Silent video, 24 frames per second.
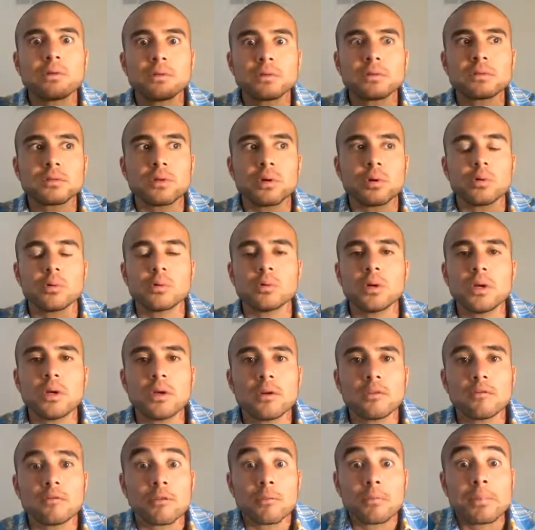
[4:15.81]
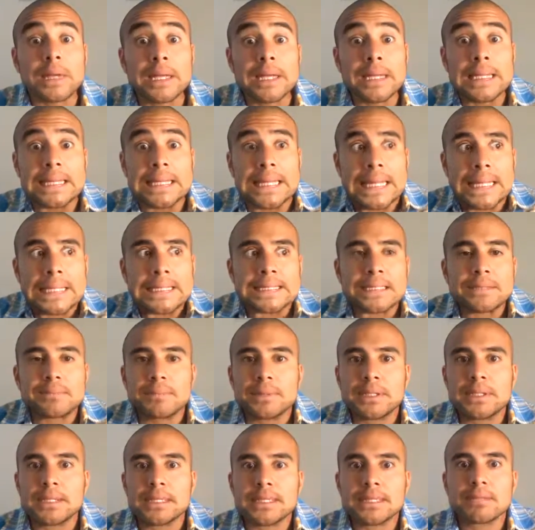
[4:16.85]
So for me, that to
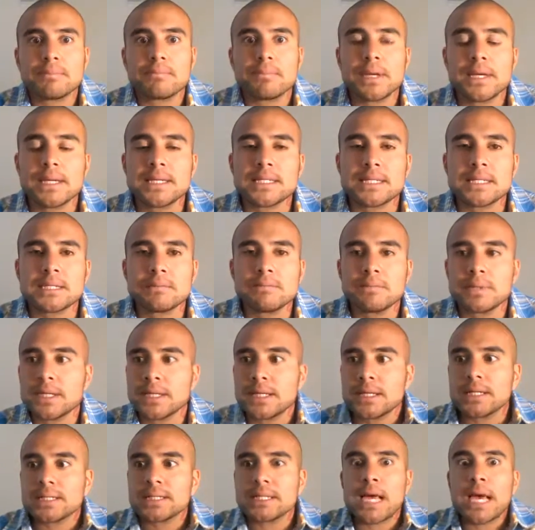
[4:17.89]
me is amazing because